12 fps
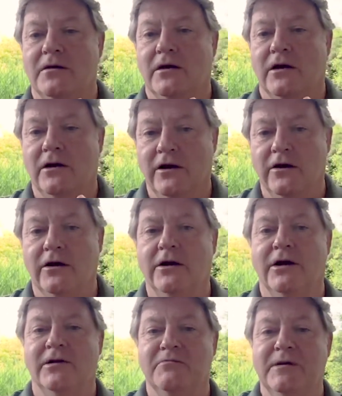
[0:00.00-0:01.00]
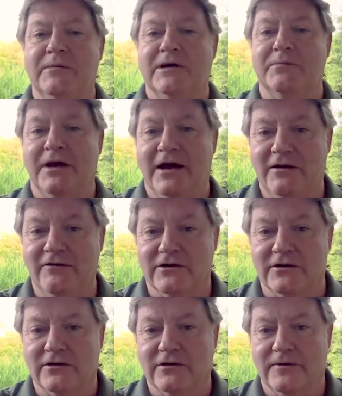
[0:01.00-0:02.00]
learn and mimic
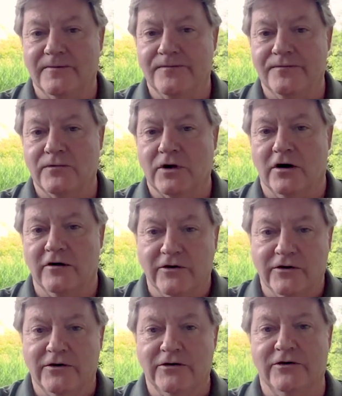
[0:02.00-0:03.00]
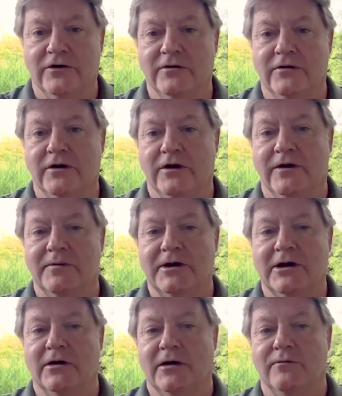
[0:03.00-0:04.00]
behaviors of others, and and they
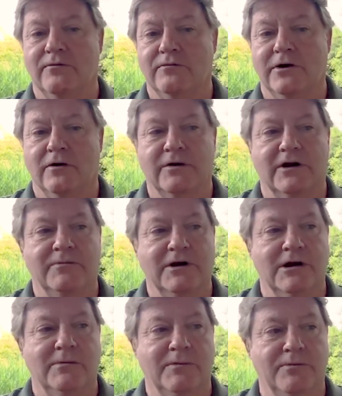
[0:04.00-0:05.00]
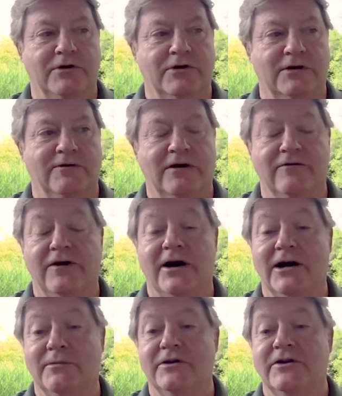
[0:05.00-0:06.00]
become um, you know we can become a product of our
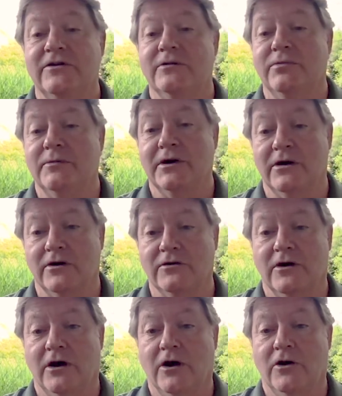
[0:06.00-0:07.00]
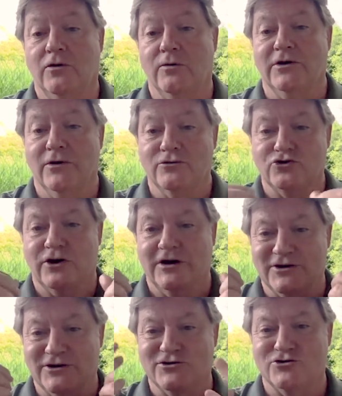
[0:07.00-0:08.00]
environment simply because we don't try
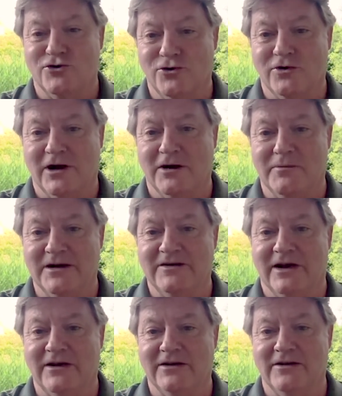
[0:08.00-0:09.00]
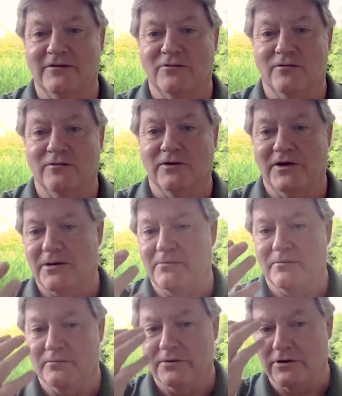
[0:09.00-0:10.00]
to control our mentality with our
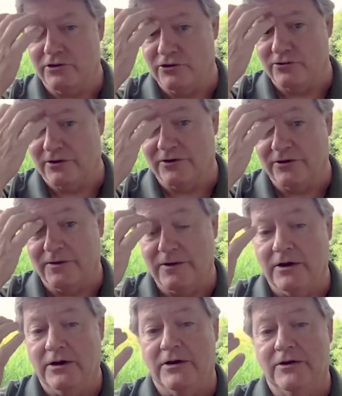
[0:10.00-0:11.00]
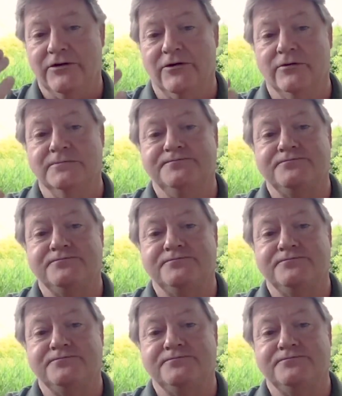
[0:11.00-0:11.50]
mirror neurons. So